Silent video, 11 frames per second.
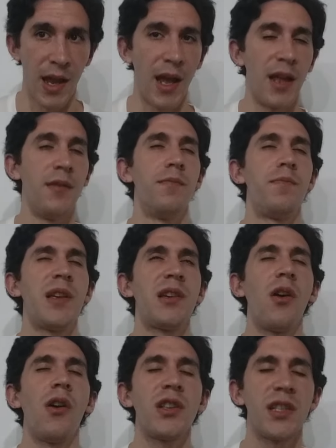And
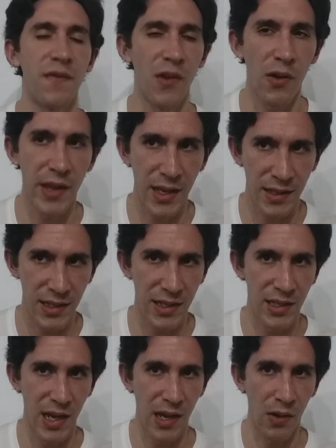because of all that
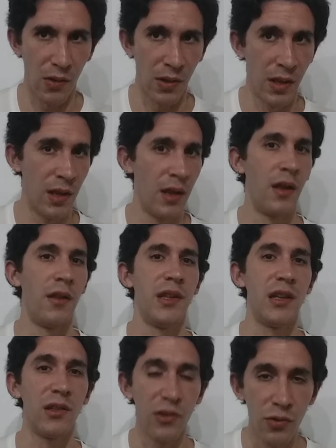detail,
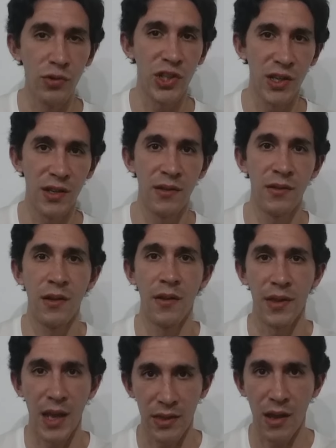the
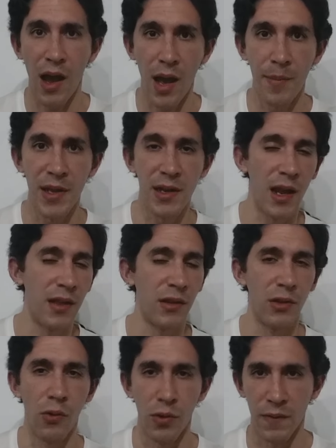illusion that The Hobbit and The
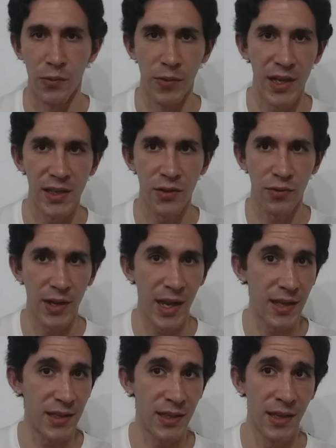Lord of the Rings
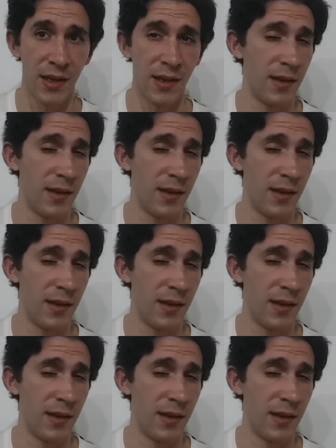creates